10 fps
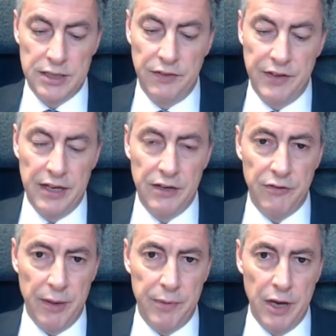until the end
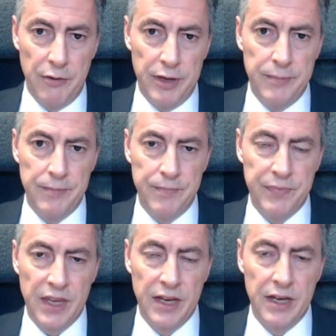of February.
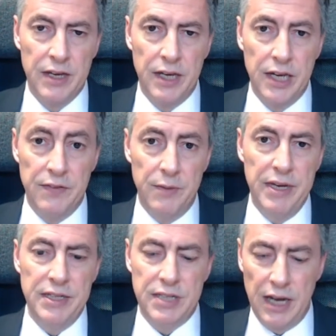In the
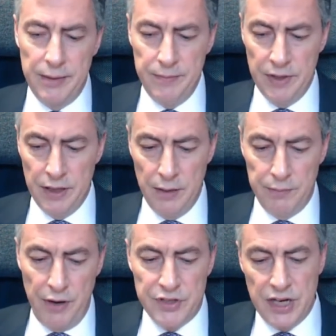meantime,
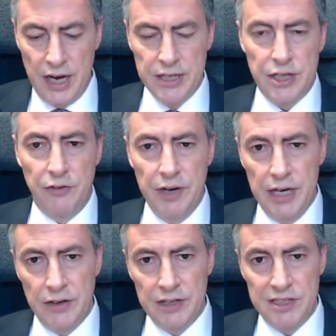both sides
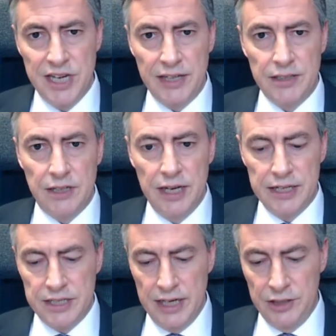agreed on a technical
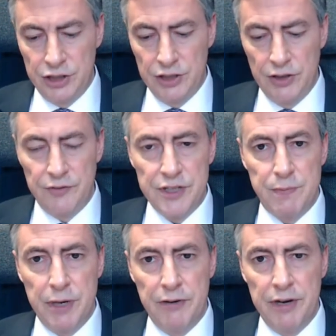extension of
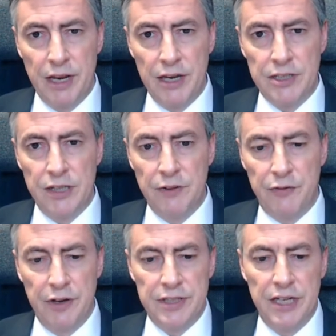this period until
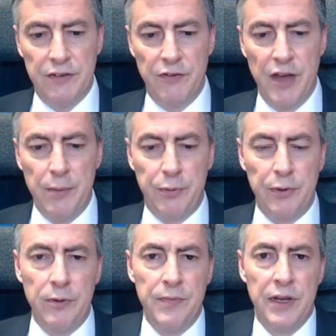the 30th of
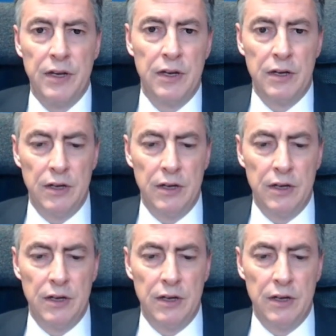April